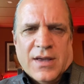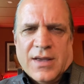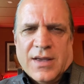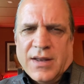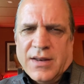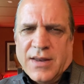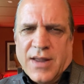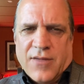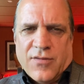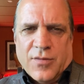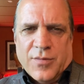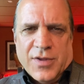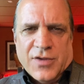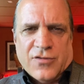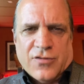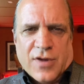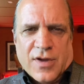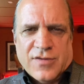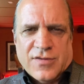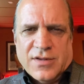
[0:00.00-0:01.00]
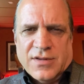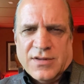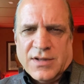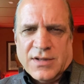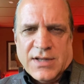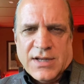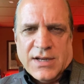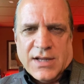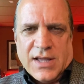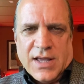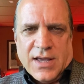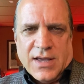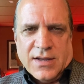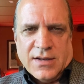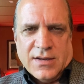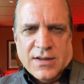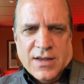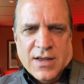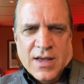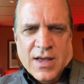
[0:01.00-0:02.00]
can never be trusted to lead
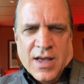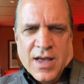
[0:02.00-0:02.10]
again,